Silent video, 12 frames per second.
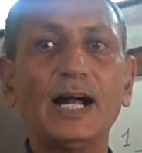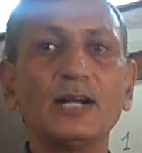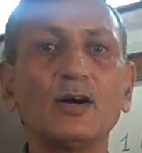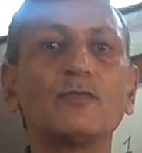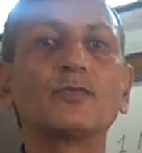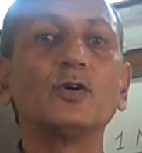
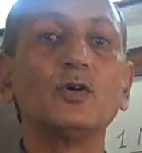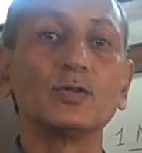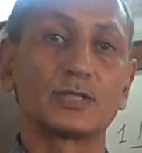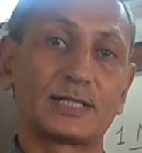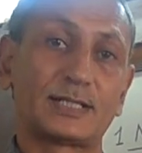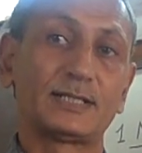and of
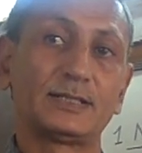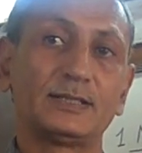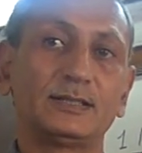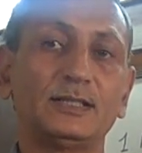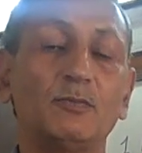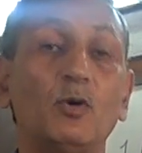course,
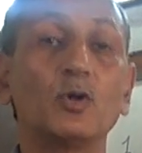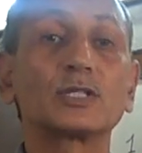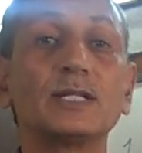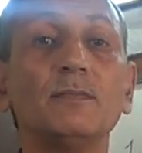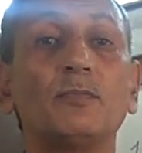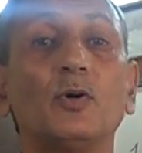the
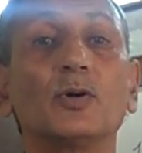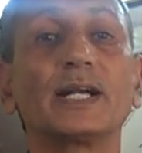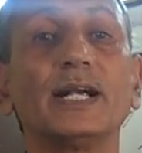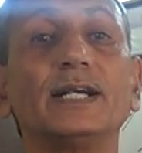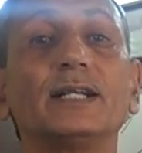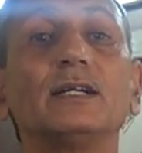most important,